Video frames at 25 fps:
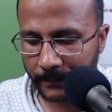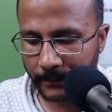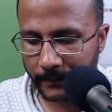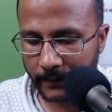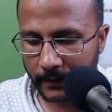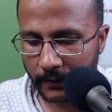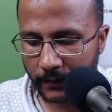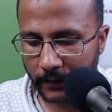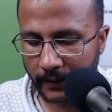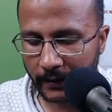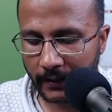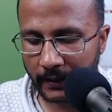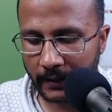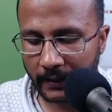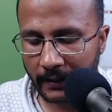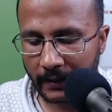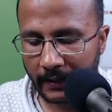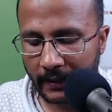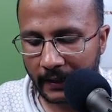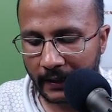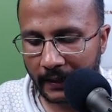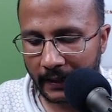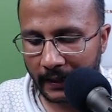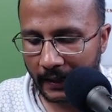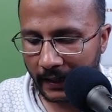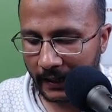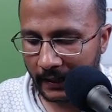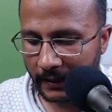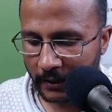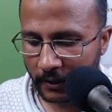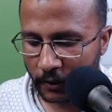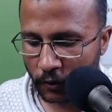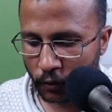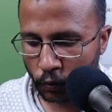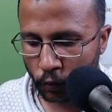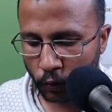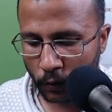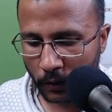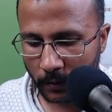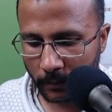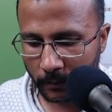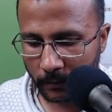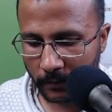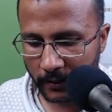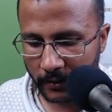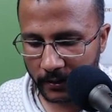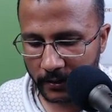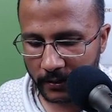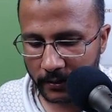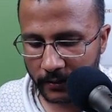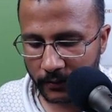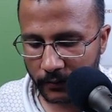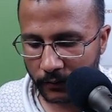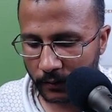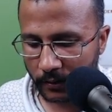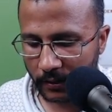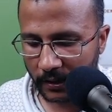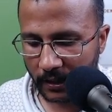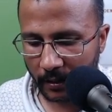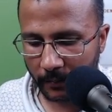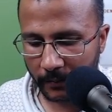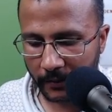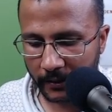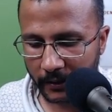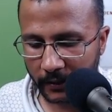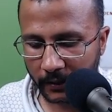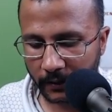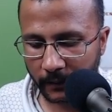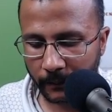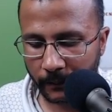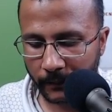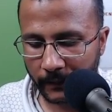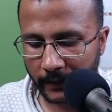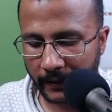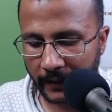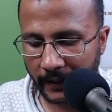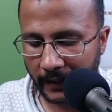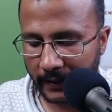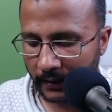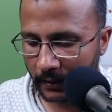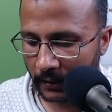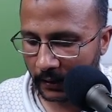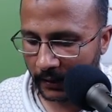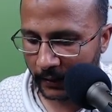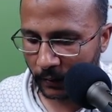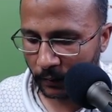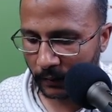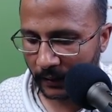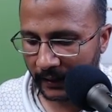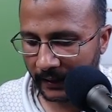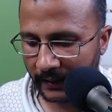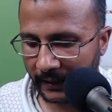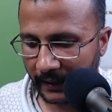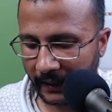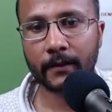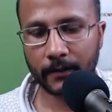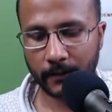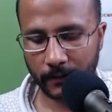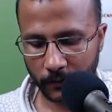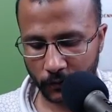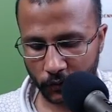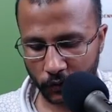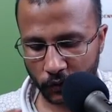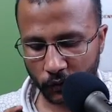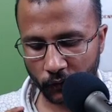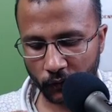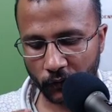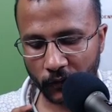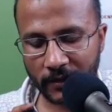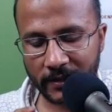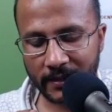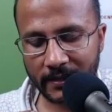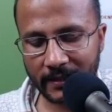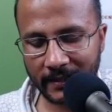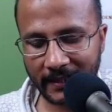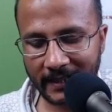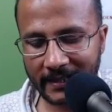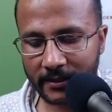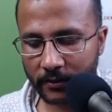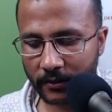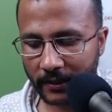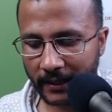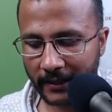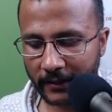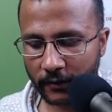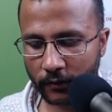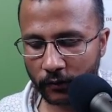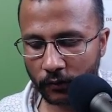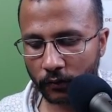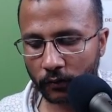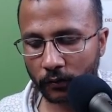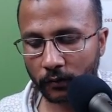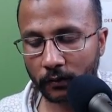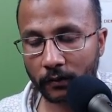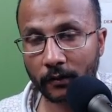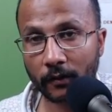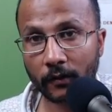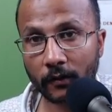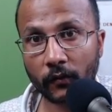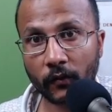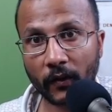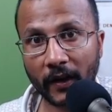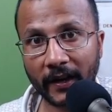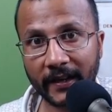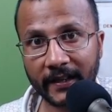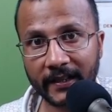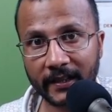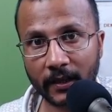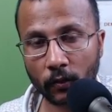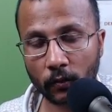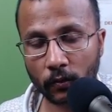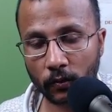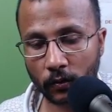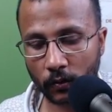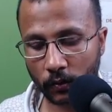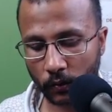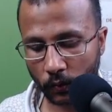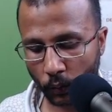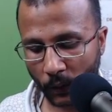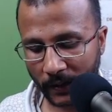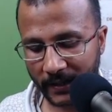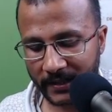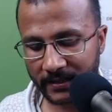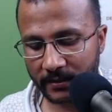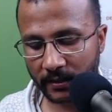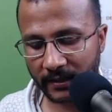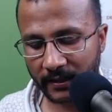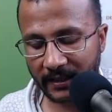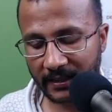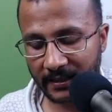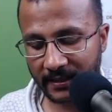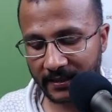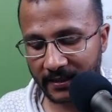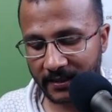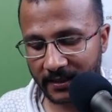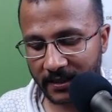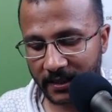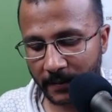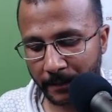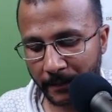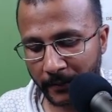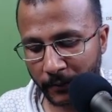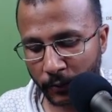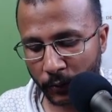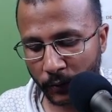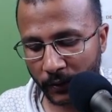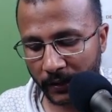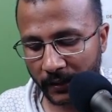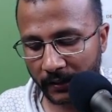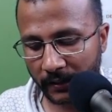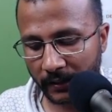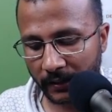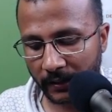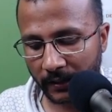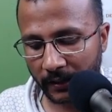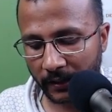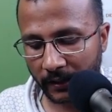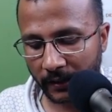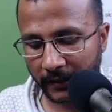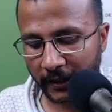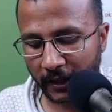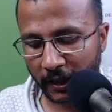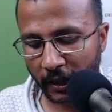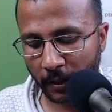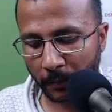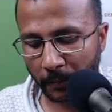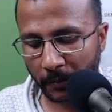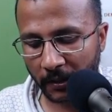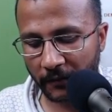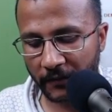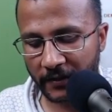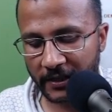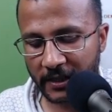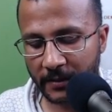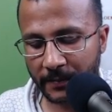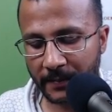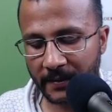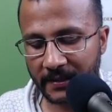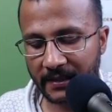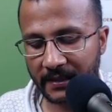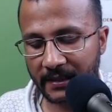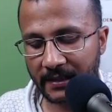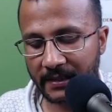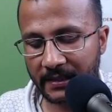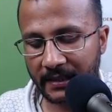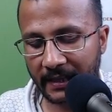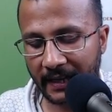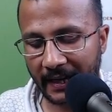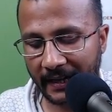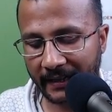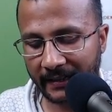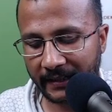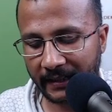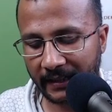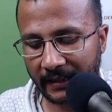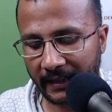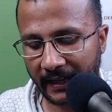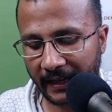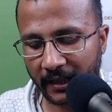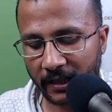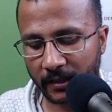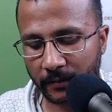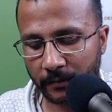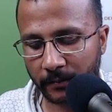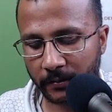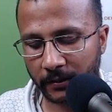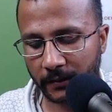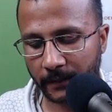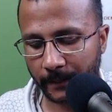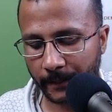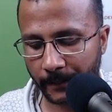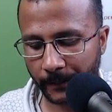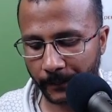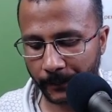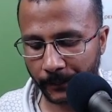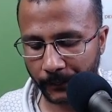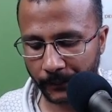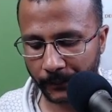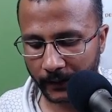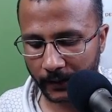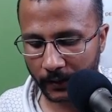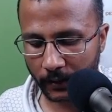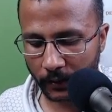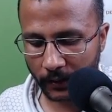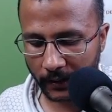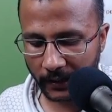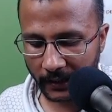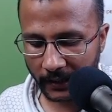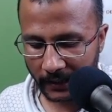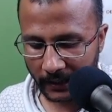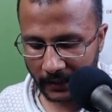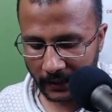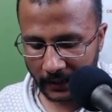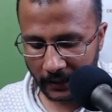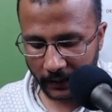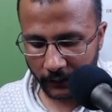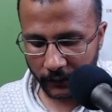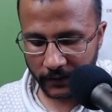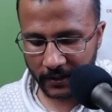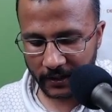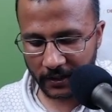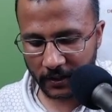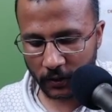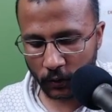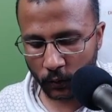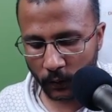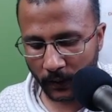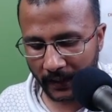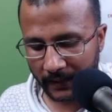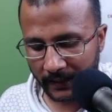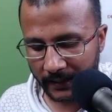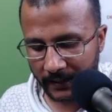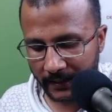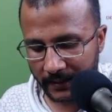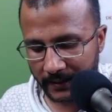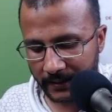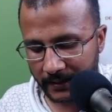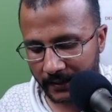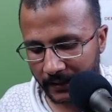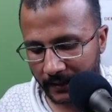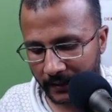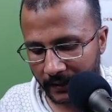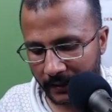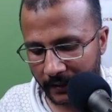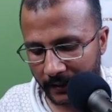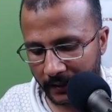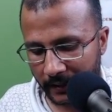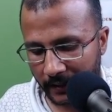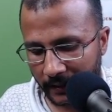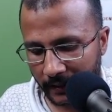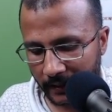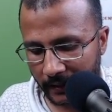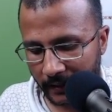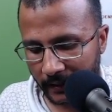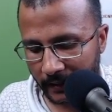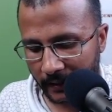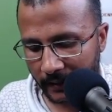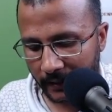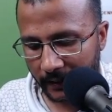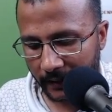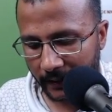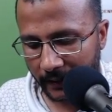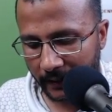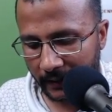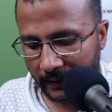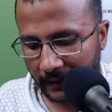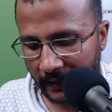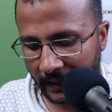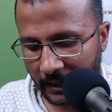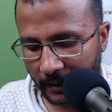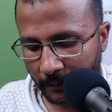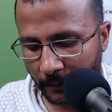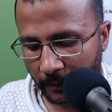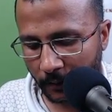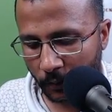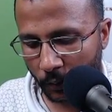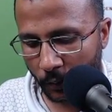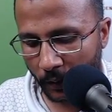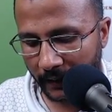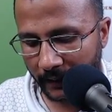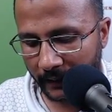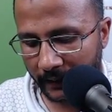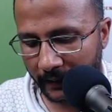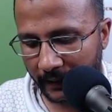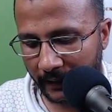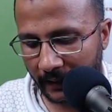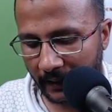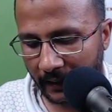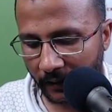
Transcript: okay, and 2 numbers. So you'll come here and a new line character. So first let's try to find out what is the relationship between the number of spaces and the line number. Okay, if we just look at this, in line number 1 there are